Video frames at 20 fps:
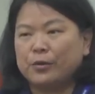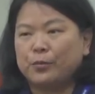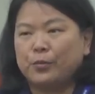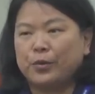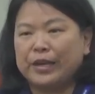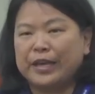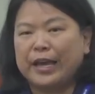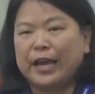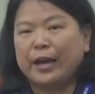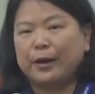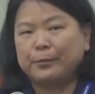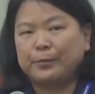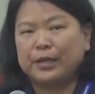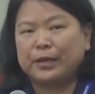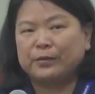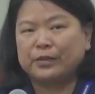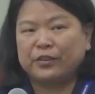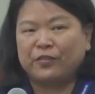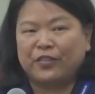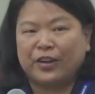We helped
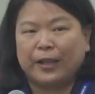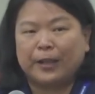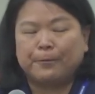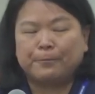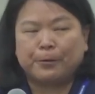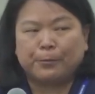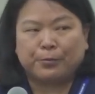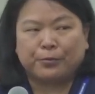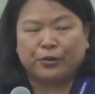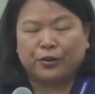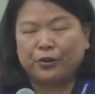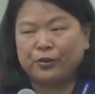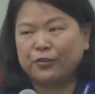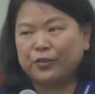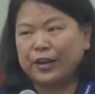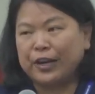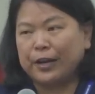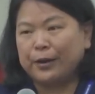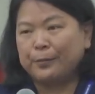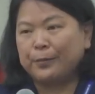them develop a
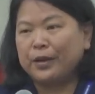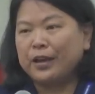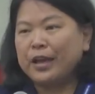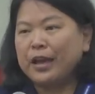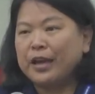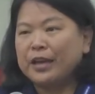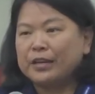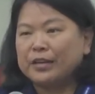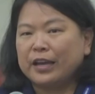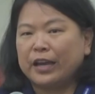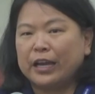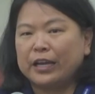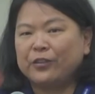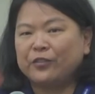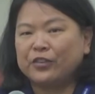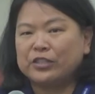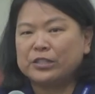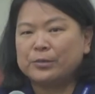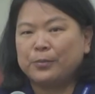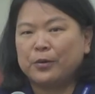program tied
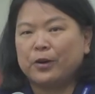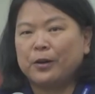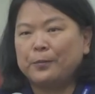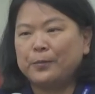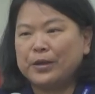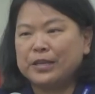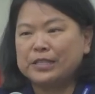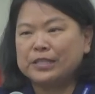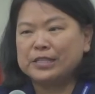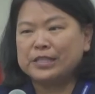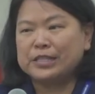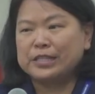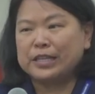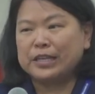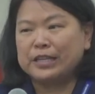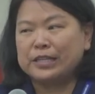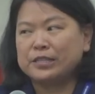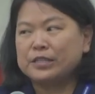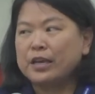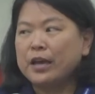for small
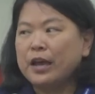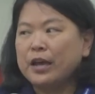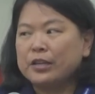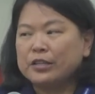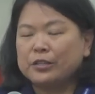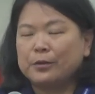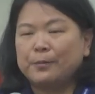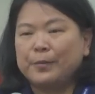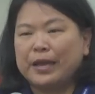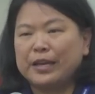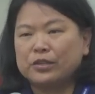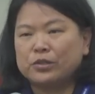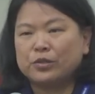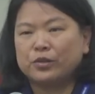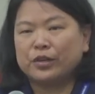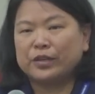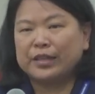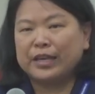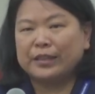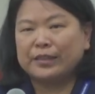businesses to make
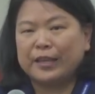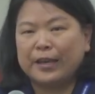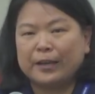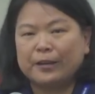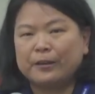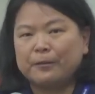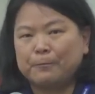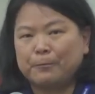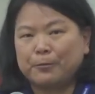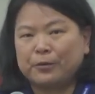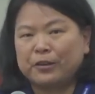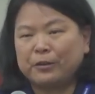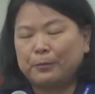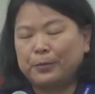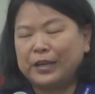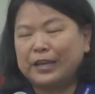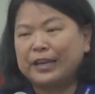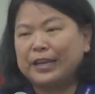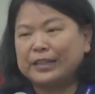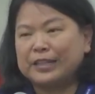sure that they can
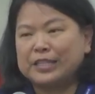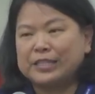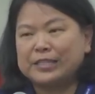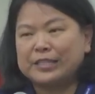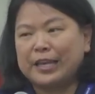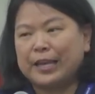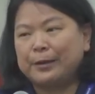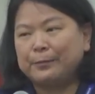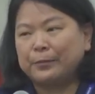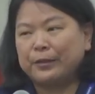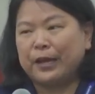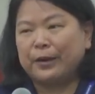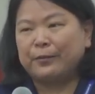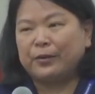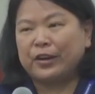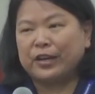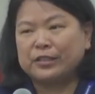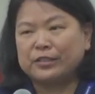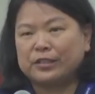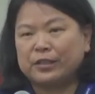compete at the same
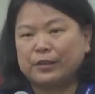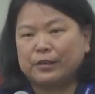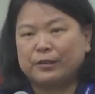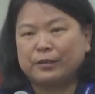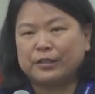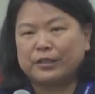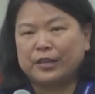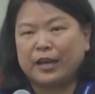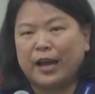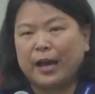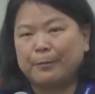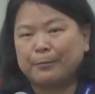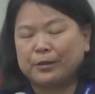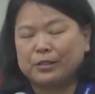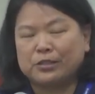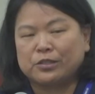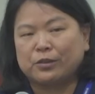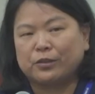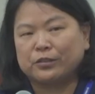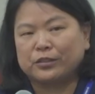level as the top
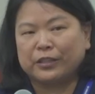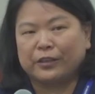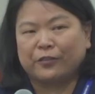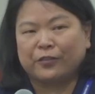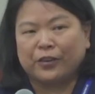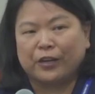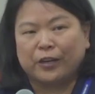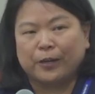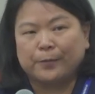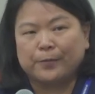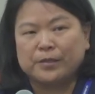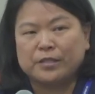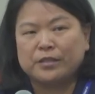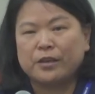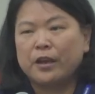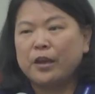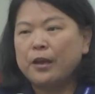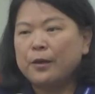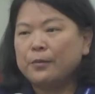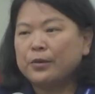consulting firms.
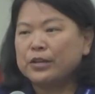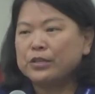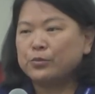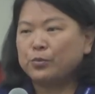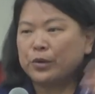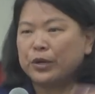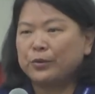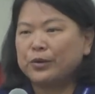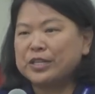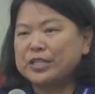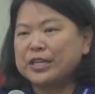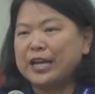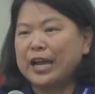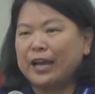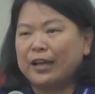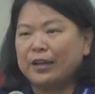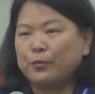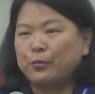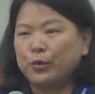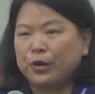Because we were,
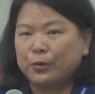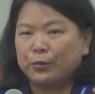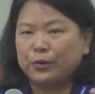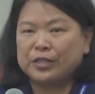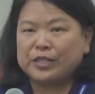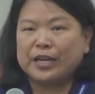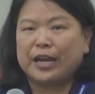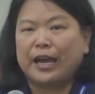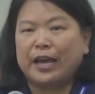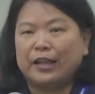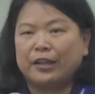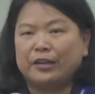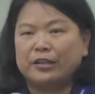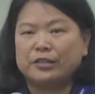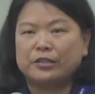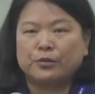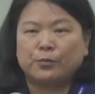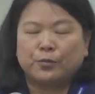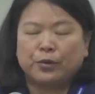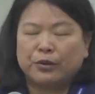we were
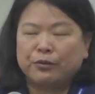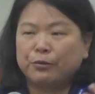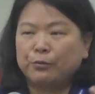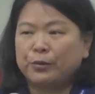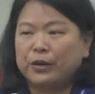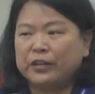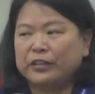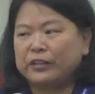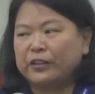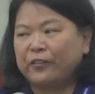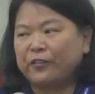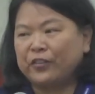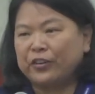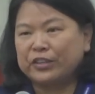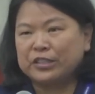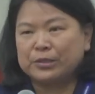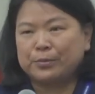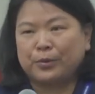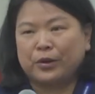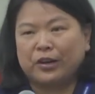challenged, we were one of the
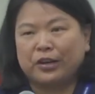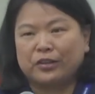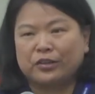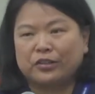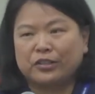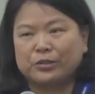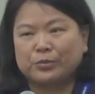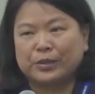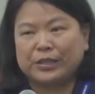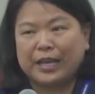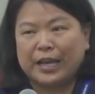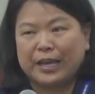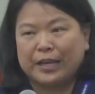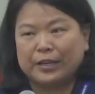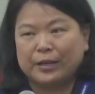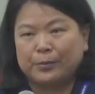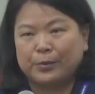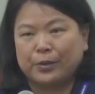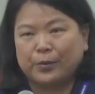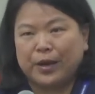first partners with
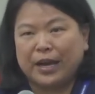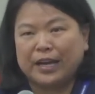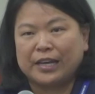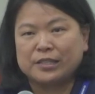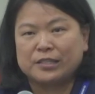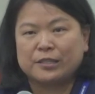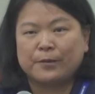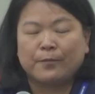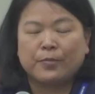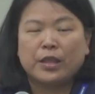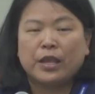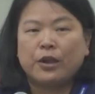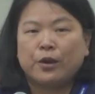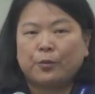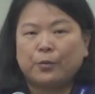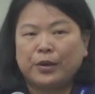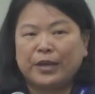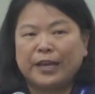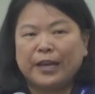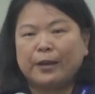AWS.
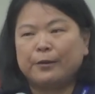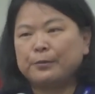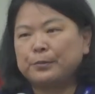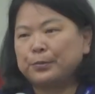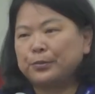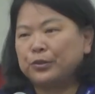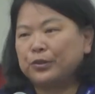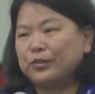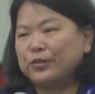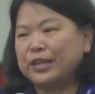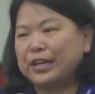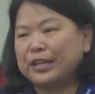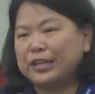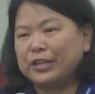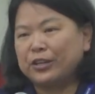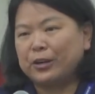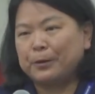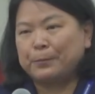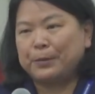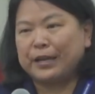We helped prove that
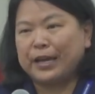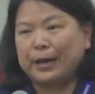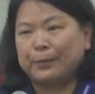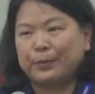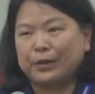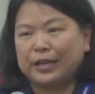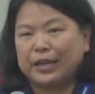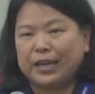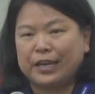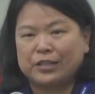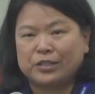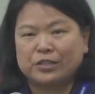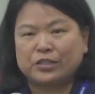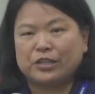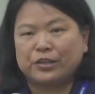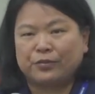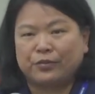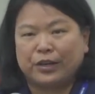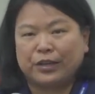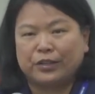ERP applications
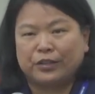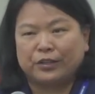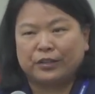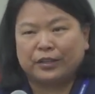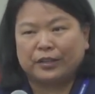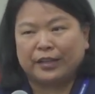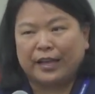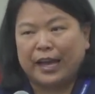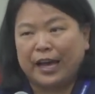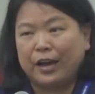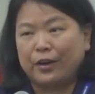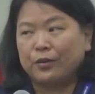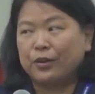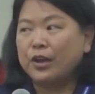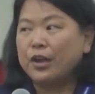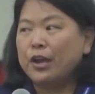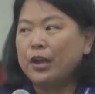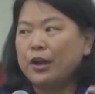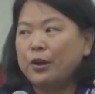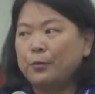could run on the cloud.
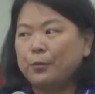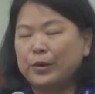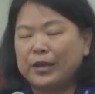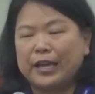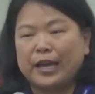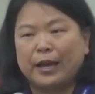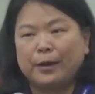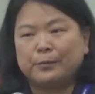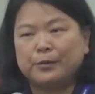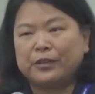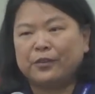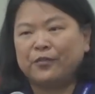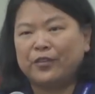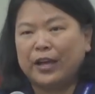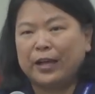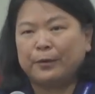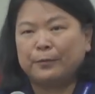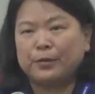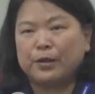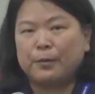We helped
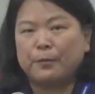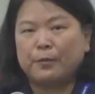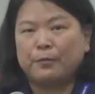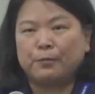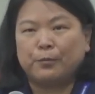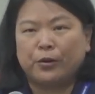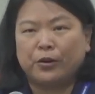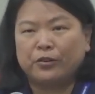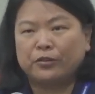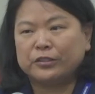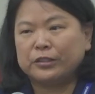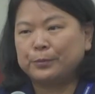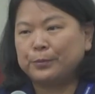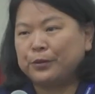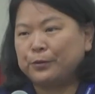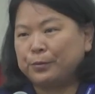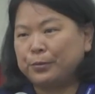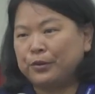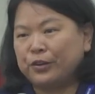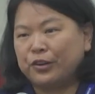develop
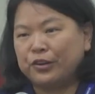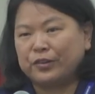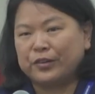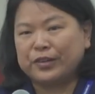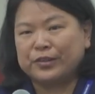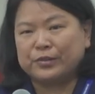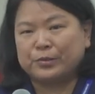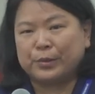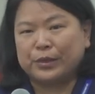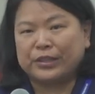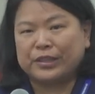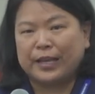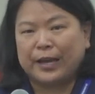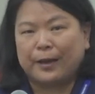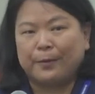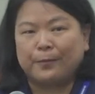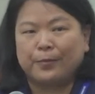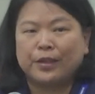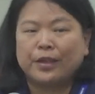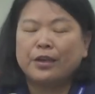multiple programs with
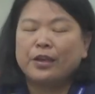them.